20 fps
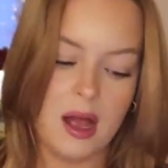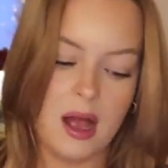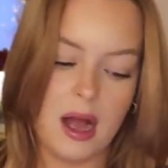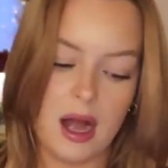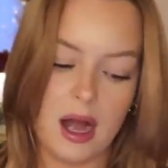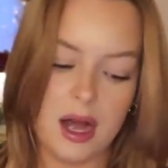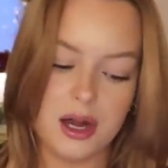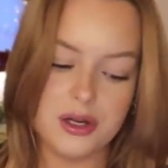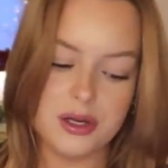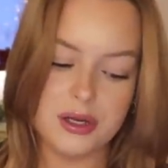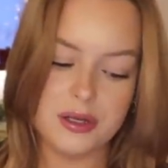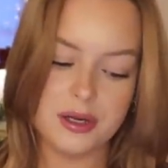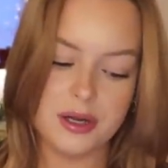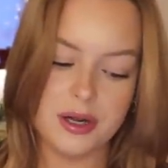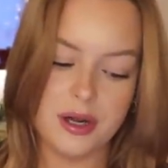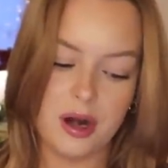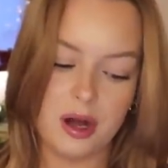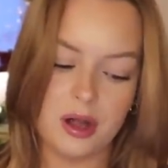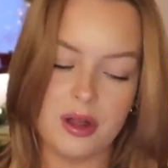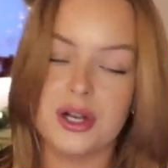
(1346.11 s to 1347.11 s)

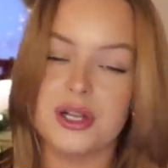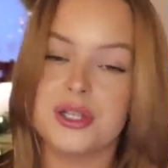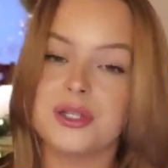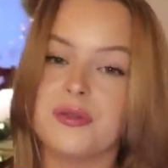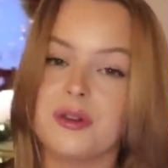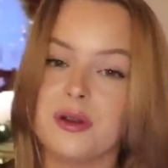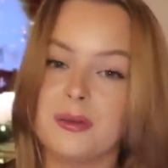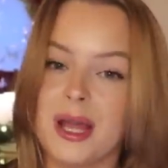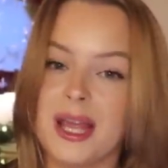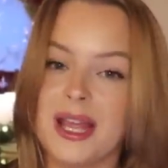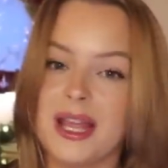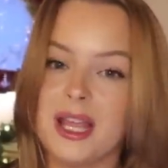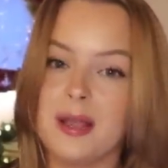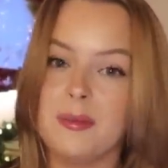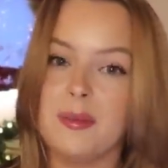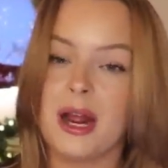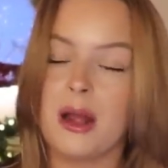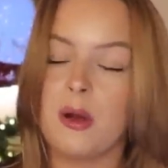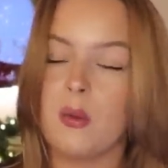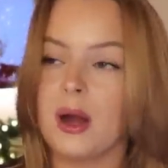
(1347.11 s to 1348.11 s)
$130 from Nike,
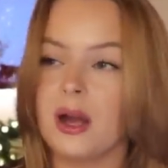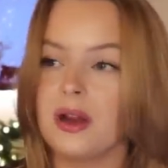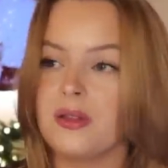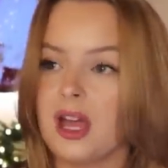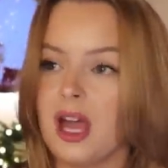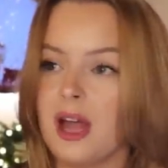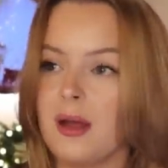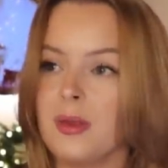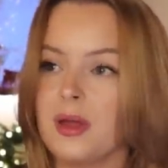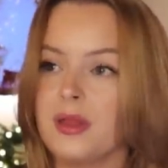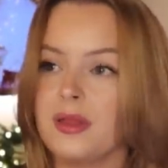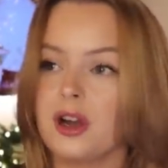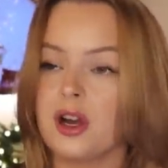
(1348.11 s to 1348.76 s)
but I wear them.